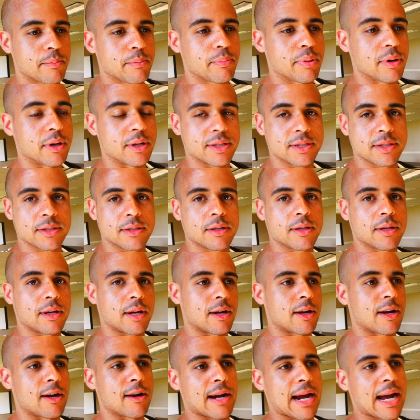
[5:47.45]
puts
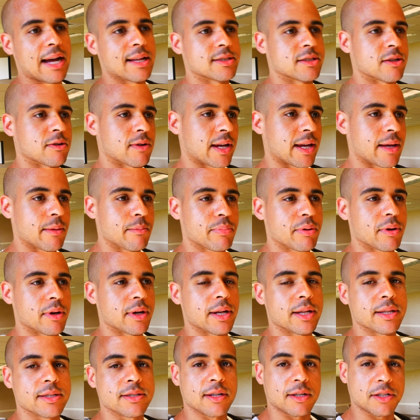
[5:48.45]
or adds their input
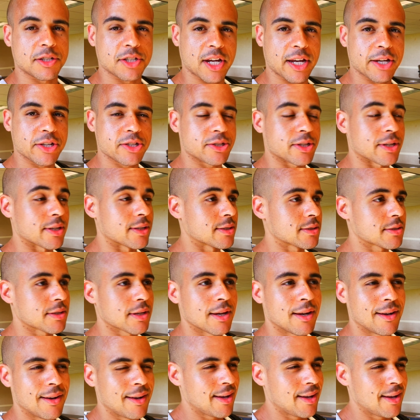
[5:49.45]
and suggestions.